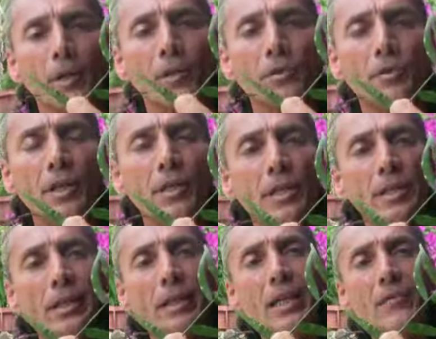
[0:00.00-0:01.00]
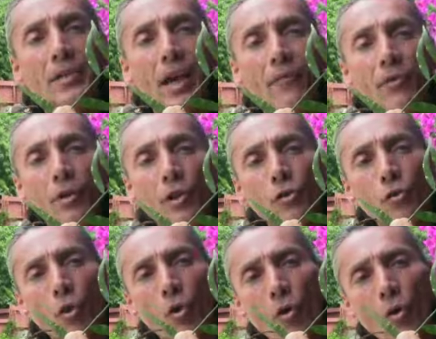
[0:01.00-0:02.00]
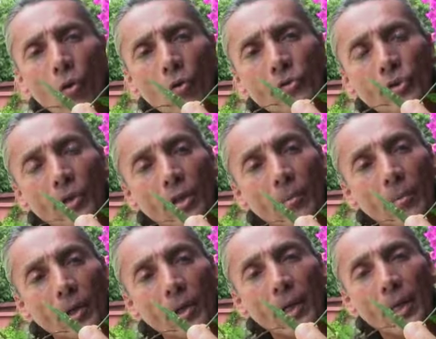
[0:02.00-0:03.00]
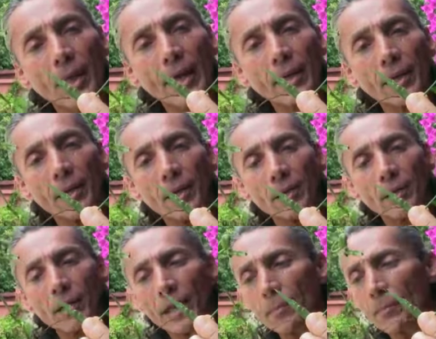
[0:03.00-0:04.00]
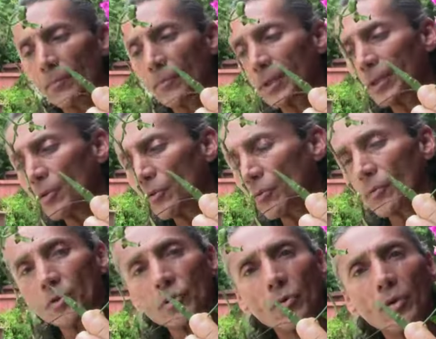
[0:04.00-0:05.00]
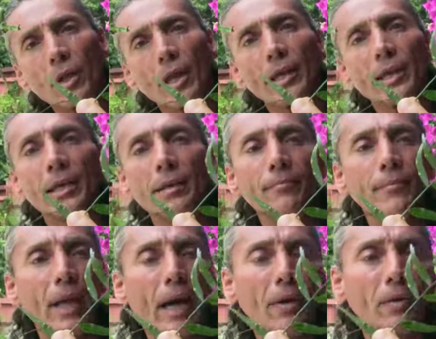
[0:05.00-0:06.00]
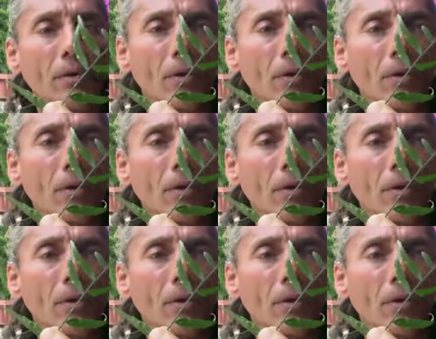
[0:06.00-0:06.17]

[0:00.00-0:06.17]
You'll see these leaves have little holes in them, like little, sort of like, I don't